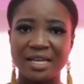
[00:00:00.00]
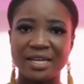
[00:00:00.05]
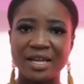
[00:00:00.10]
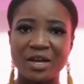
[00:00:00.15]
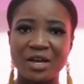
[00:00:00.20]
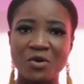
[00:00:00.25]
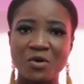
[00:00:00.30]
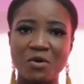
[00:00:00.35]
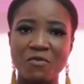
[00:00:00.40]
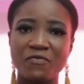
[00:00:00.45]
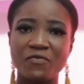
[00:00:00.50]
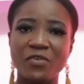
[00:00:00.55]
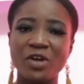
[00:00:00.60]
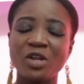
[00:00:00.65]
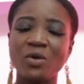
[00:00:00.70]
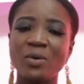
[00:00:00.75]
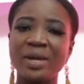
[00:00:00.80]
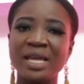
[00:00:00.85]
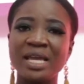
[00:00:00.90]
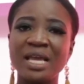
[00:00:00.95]
Now,
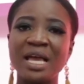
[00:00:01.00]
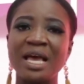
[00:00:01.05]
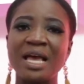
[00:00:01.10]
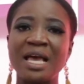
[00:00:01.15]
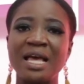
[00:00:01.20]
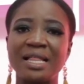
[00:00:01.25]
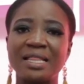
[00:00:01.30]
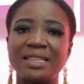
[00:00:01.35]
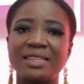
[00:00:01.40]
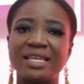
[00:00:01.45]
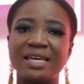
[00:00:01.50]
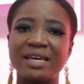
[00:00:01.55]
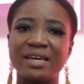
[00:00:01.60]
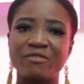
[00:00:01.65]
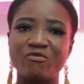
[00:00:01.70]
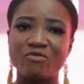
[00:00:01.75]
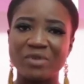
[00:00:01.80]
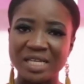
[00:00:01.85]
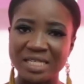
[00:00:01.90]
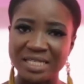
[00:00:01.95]
following
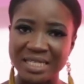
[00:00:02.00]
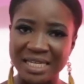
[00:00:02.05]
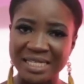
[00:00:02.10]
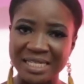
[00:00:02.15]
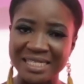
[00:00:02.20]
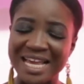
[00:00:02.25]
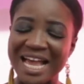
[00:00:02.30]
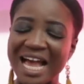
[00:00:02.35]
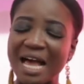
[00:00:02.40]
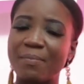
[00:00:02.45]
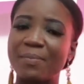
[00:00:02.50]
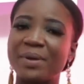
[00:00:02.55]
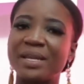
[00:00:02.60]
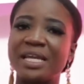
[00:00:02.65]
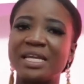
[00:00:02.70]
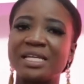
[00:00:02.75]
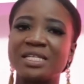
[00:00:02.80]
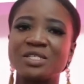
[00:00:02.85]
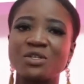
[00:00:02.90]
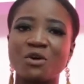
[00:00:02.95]
the recent
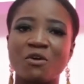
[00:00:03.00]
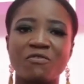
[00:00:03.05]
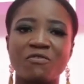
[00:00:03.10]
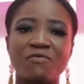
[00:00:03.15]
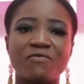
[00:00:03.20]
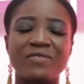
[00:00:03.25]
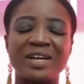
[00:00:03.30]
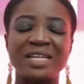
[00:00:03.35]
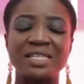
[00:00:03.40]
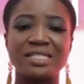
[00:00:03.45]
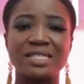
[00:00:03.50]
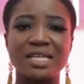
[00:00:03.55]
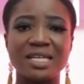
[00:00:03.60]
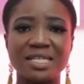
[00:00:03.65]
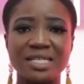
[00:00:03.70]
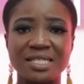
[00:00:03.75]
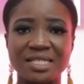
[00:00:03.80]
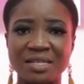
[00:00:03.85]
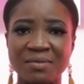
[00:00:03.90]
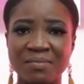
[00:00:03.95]
happenings of
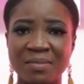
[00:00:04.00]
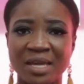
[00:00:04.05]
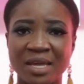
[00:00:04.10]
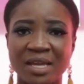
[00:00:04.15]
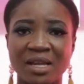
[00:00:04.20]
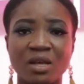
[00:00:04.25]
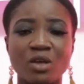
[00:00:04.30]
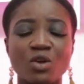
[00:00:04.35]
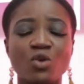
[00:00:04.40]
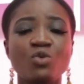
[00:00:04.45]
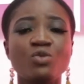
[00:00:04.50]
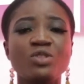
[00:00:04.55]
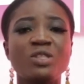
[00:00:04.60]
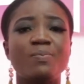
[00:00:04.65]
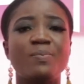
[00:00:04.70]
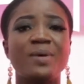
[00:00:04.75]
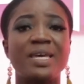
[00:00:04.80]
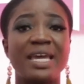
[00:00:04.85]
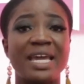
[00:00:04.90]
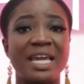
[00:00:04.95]
vandalism and
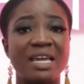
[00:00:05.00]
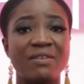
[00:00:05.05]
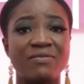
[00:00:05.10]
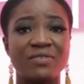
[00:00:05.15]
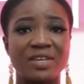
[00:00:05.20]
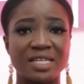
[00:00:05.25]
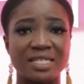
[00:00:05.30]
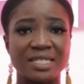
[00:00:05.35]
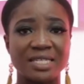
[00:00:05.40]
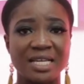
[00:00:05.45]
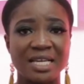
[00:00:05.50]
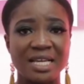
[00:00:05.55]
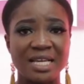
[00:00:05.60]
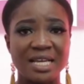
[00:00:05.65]
uncouth behaviors,